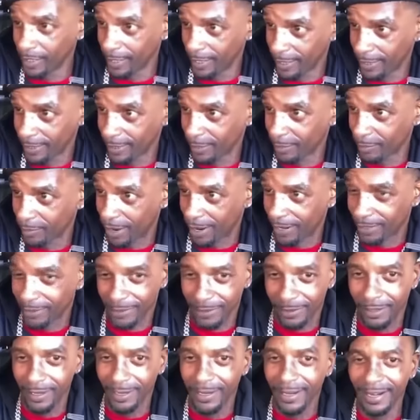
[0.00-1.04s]
Yeah, that's him right
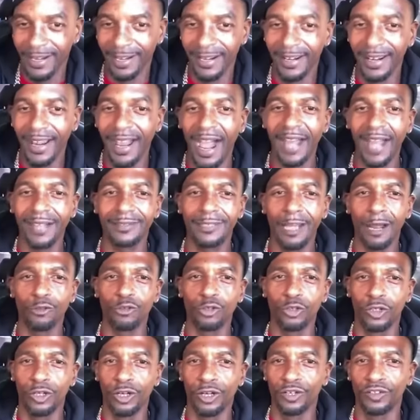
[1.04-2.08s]
there. I thought
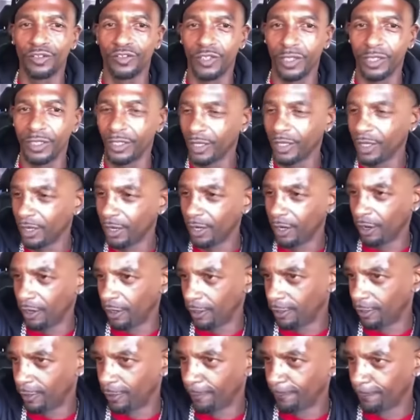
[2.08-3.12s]
you couldn't see.
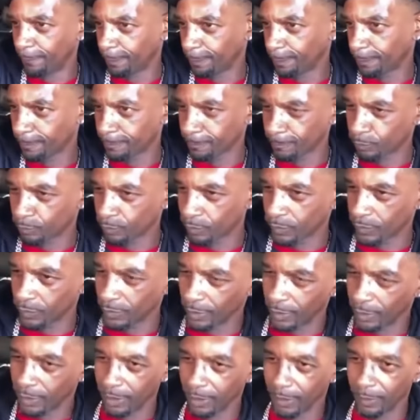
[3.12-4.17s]
Uh,
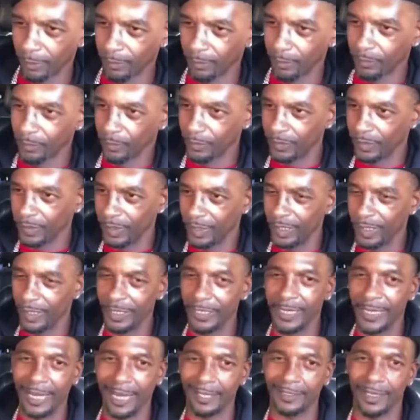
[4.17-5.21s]
uh,
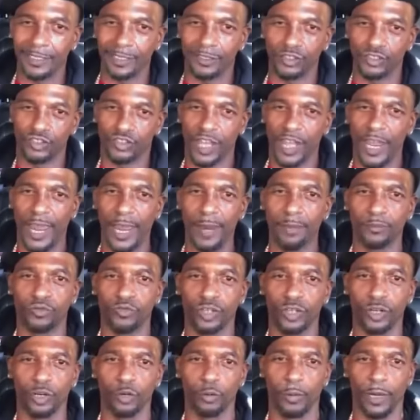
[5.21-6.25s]
he got that's the same
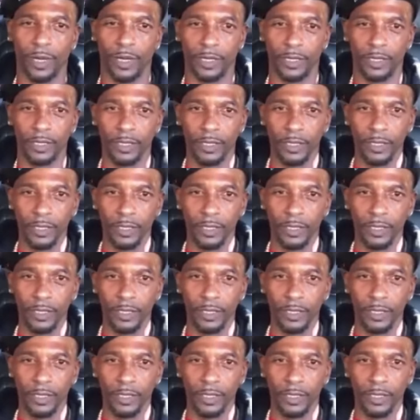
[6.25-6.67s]
silhouette.